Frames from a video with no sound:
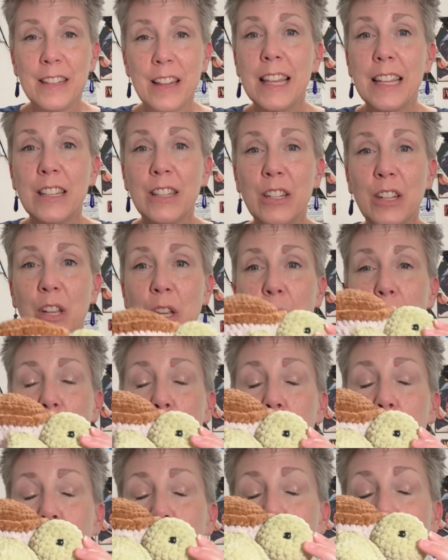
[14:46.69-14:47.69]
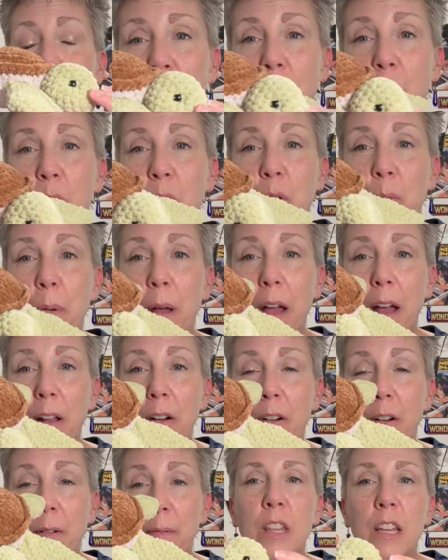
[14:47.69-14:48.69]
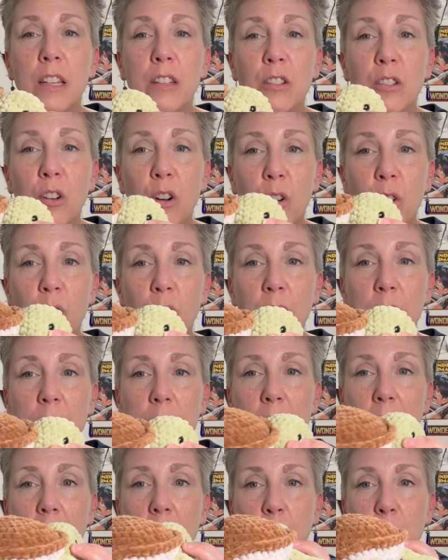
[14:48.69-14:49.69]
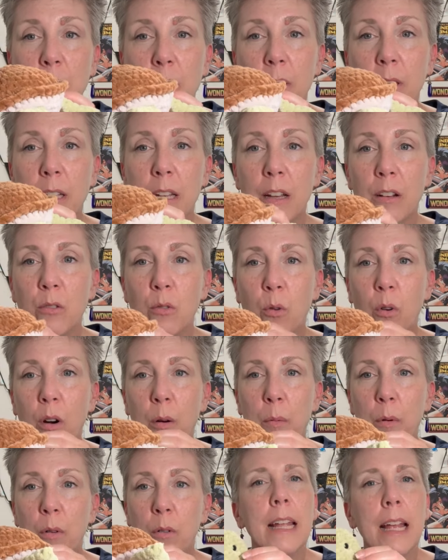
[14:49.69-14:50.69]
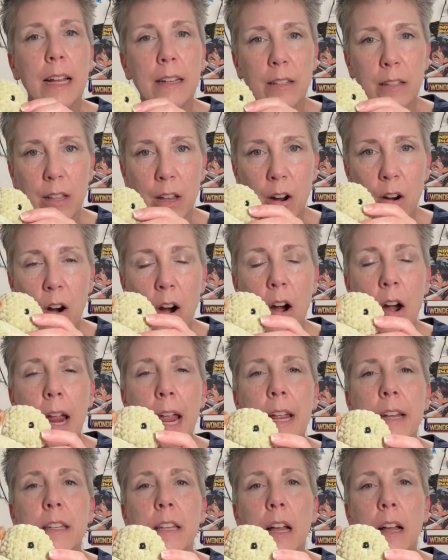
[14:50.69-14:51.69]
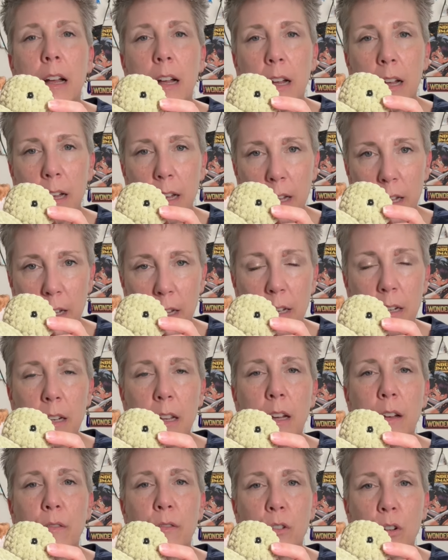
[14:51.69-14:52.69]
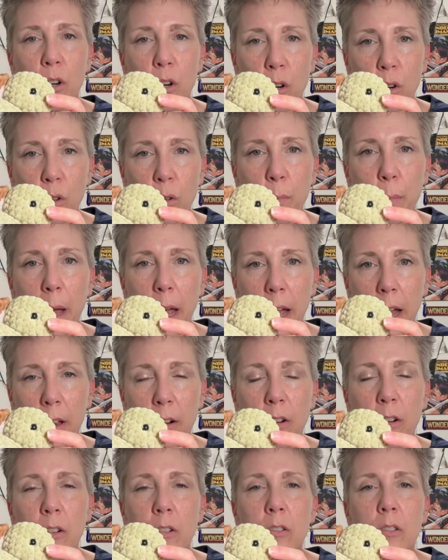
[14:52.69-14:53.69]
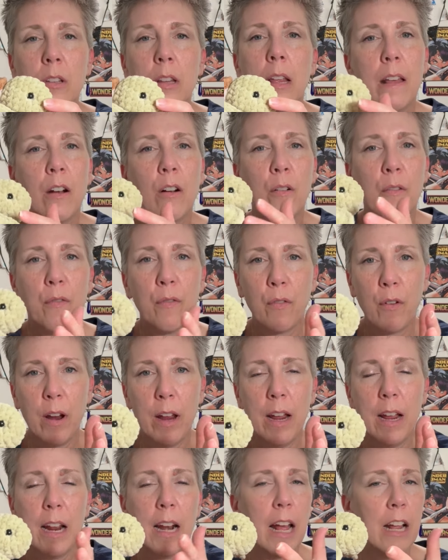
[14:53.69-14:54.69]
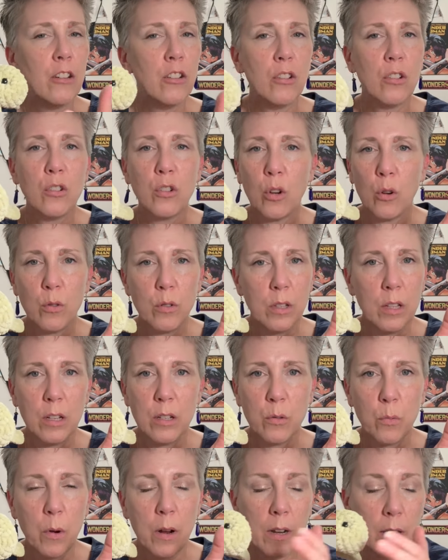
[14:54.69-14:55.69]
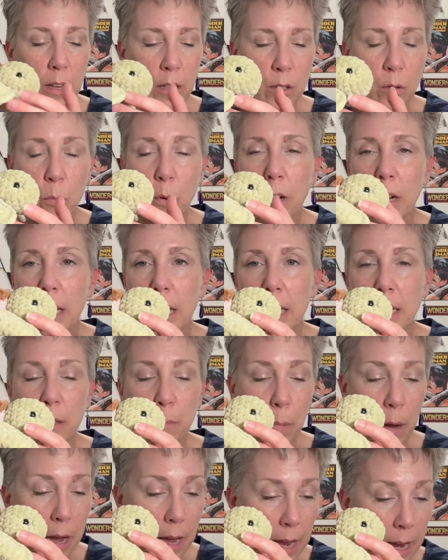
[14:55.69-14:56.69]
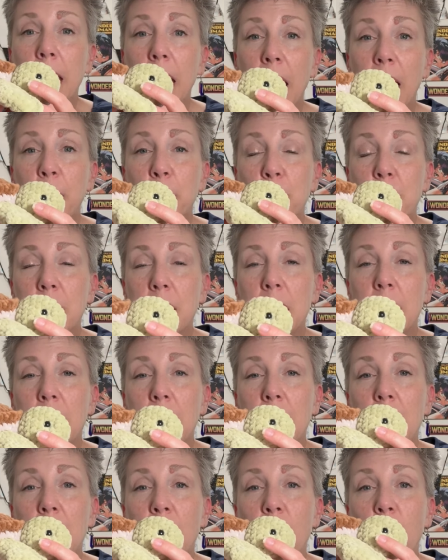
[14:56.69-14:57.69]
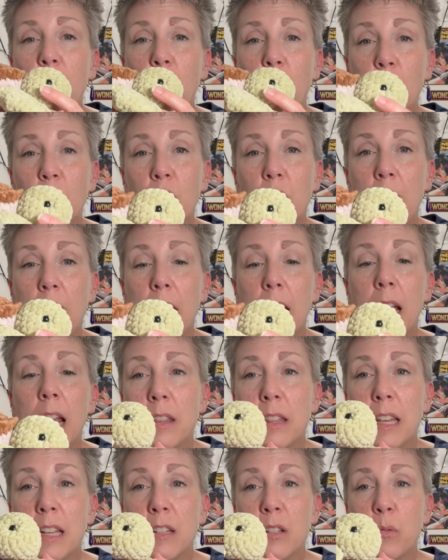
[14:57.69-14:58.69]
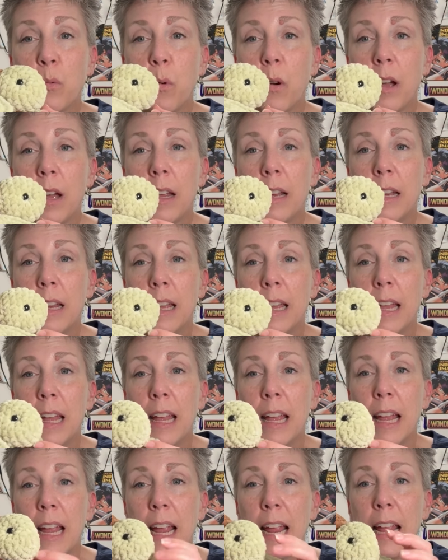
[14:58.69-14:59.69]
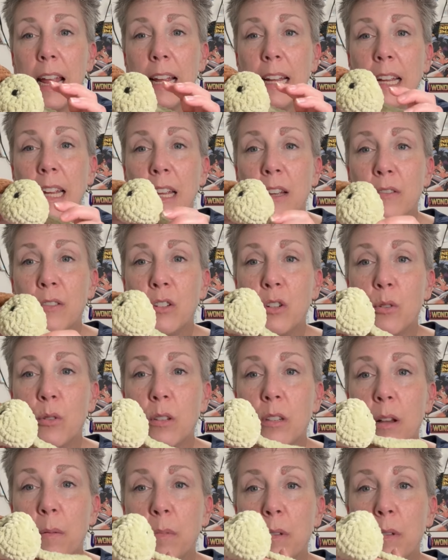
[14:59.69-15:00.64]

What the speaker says: this cute turtle pattern. This turtle is absolutely adorable. Yes, there are a ton of turtle patterns that are free, and I just chose this one. This one is by Crochet. This one, it gives you some